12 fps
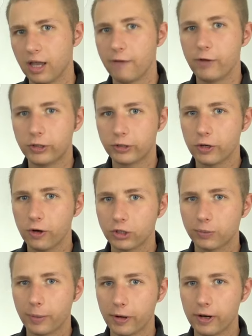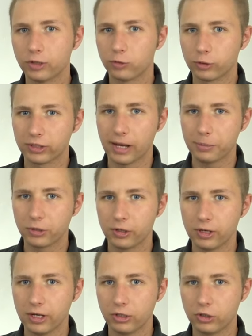If you still experience
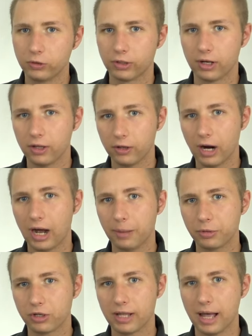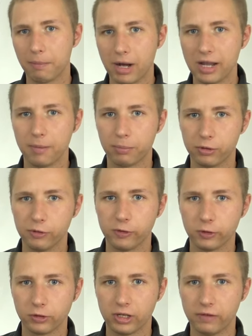reception issues, another option that might improve
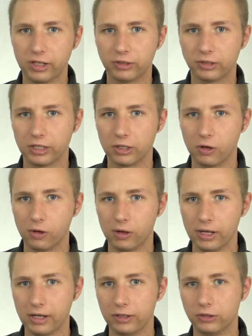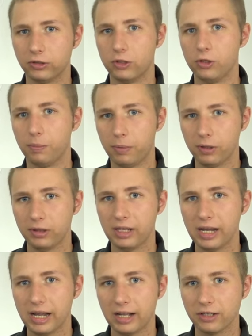your TV signal is to put the
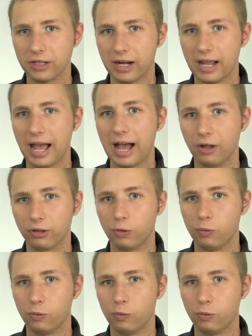antenna out the